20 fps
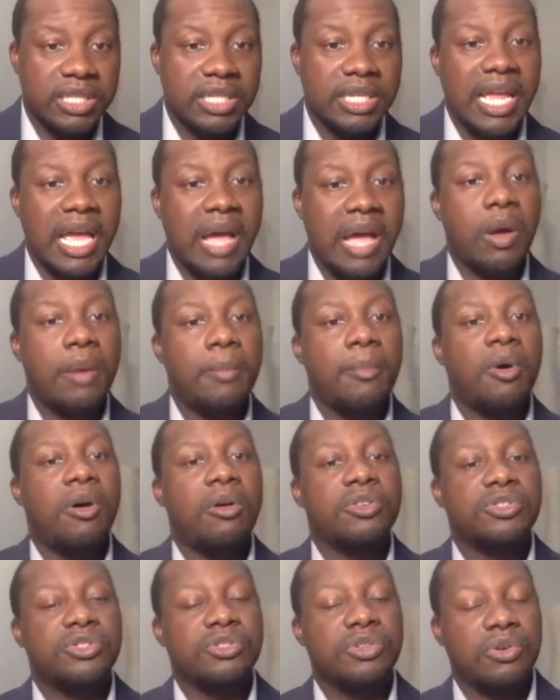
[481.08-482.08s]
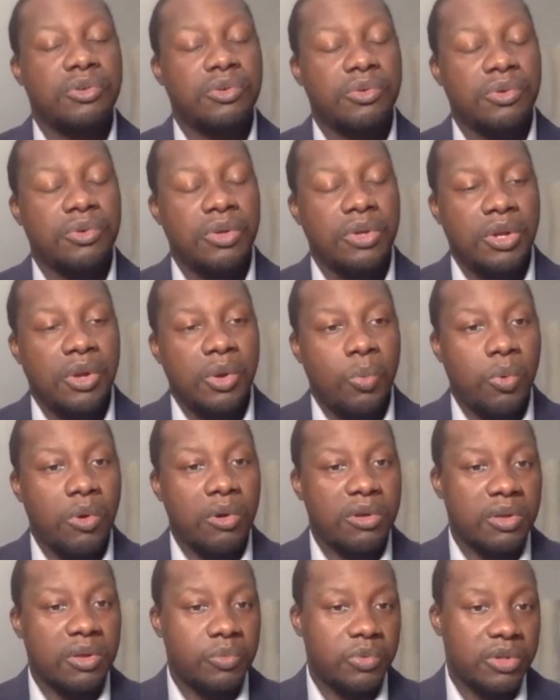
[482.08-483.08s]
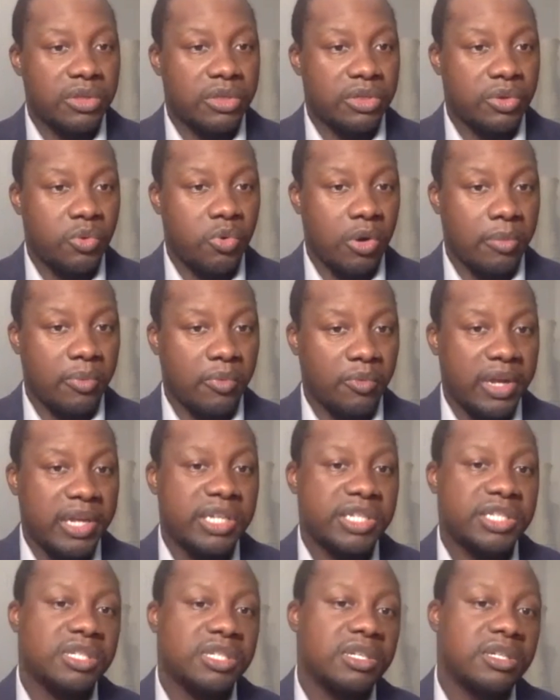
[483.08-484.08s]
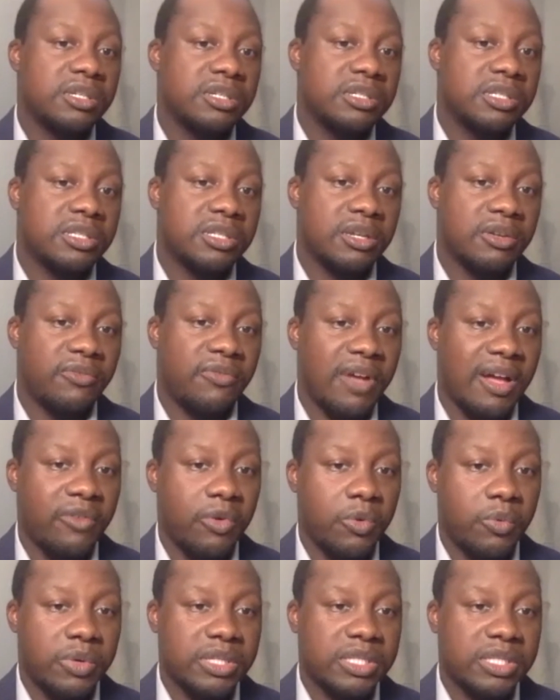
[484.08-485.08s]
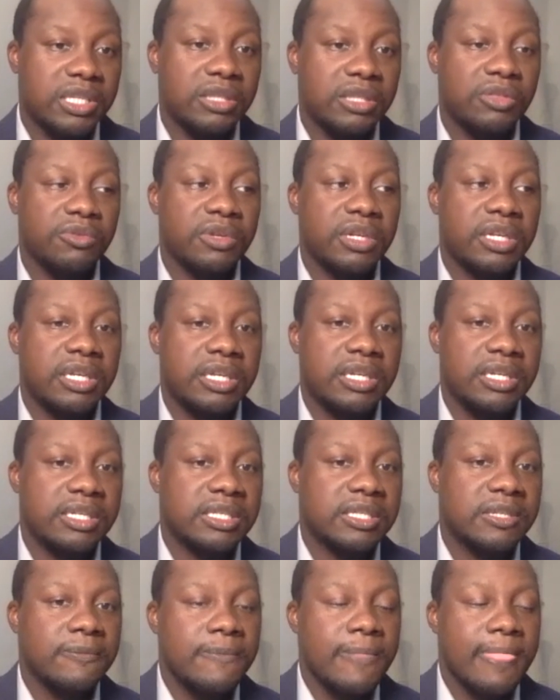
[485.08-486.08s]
now I'm also working with corporations, 501c3s,